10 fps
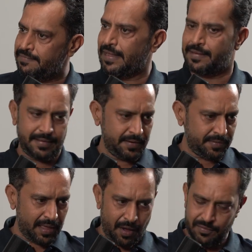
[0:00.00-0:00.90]
Like
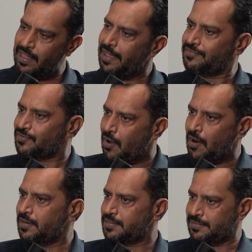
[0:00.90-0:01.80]
how they have
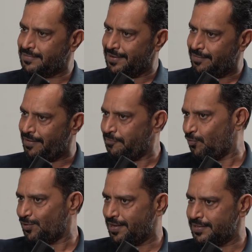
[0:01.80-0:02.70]
Scotch and have
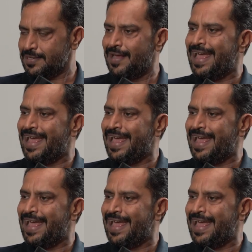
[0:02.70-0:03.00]
vodkas.